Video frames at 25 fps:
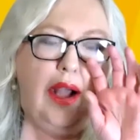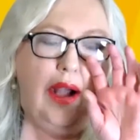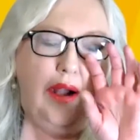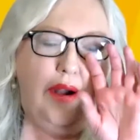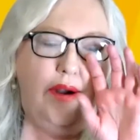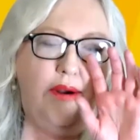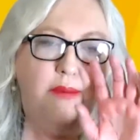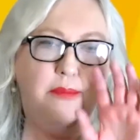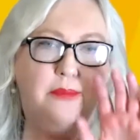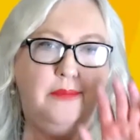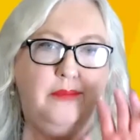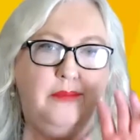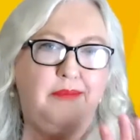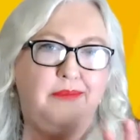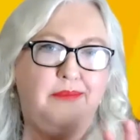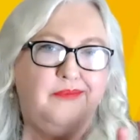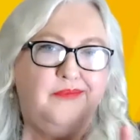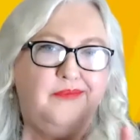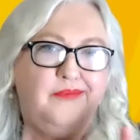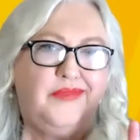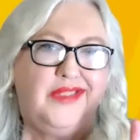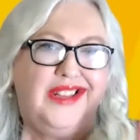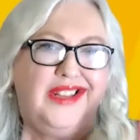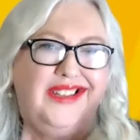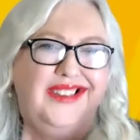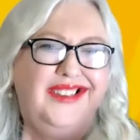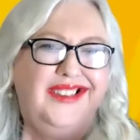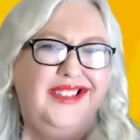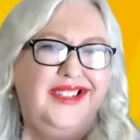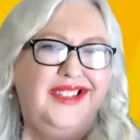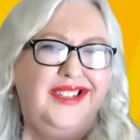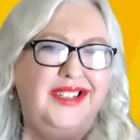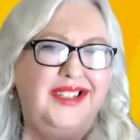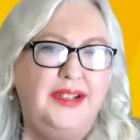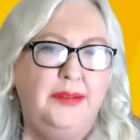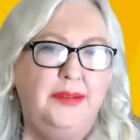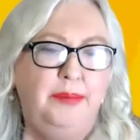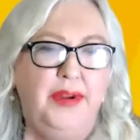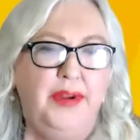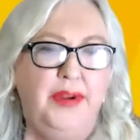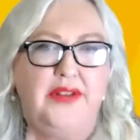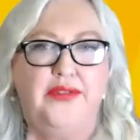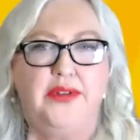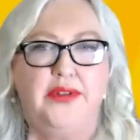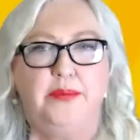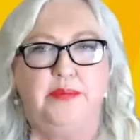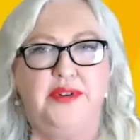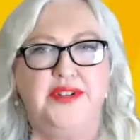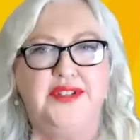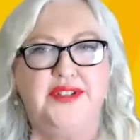A little bit
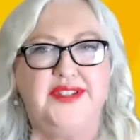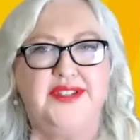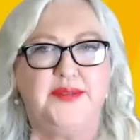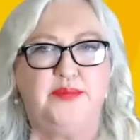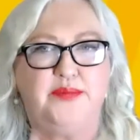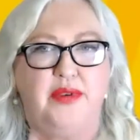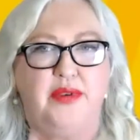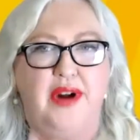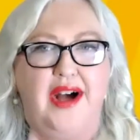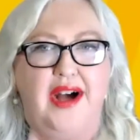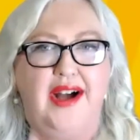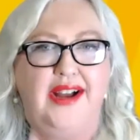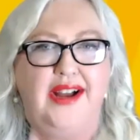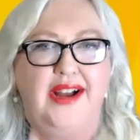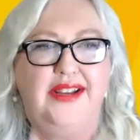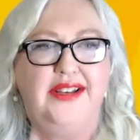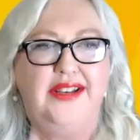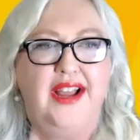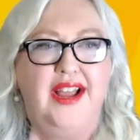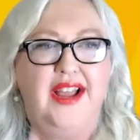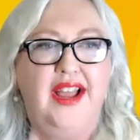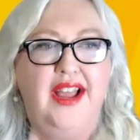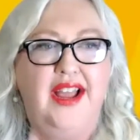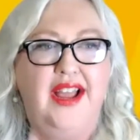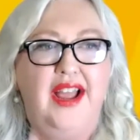of The Princess Bride.